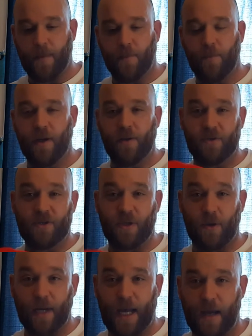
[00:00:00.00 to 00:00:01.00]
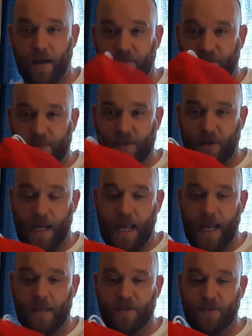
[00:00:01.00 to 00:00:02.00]
but he was sold out of them, so I
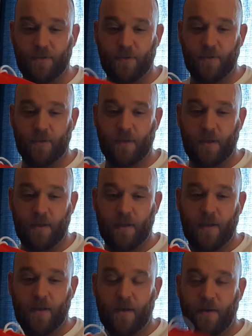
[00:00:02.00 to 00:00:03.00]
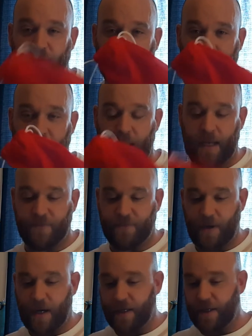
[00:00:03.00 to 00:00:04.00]
had to
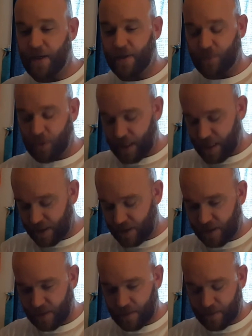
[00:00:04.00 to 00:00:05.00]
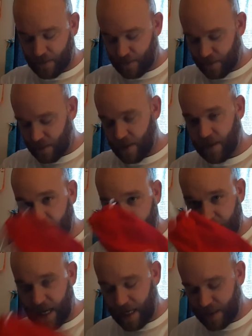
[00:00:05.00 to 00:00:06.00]
find another place
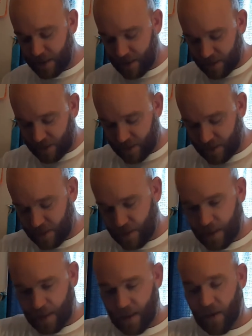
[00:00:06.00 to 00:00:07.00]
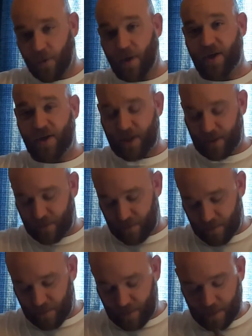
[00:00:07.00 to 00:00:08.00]
that had these. Which
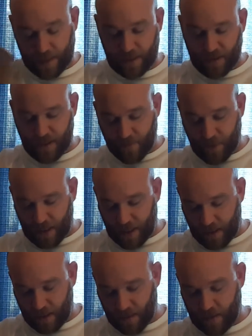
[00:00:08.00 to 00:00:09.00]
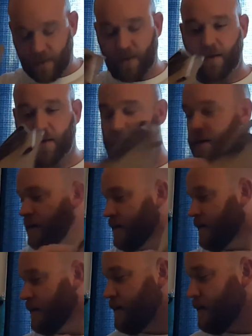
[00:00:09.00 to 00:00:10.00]
ends up being
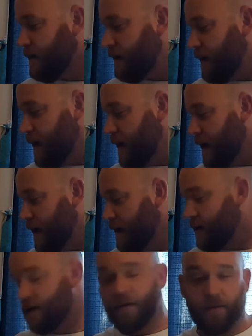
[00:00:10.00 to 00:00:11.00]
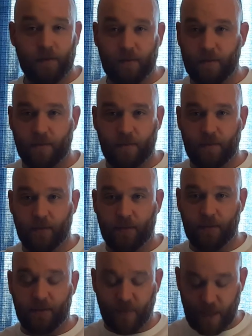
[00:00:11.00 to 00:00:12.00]

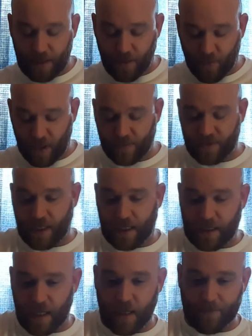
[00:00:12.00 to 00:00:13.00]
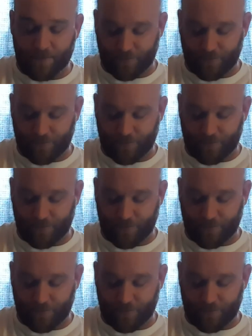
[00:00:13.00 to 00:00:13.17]
tobaccopipes.com.